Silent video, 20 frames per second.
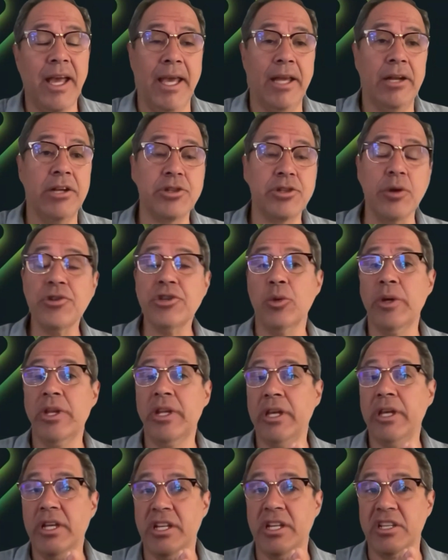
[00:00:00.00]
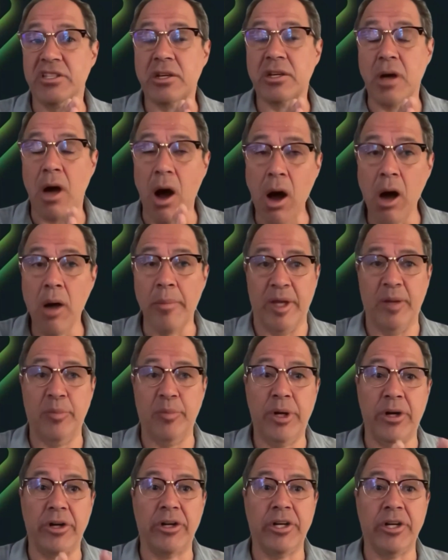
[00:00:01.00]
and it's also in its
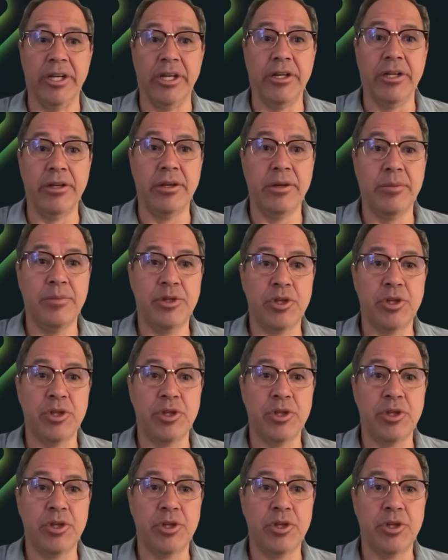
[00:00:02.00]
comment period.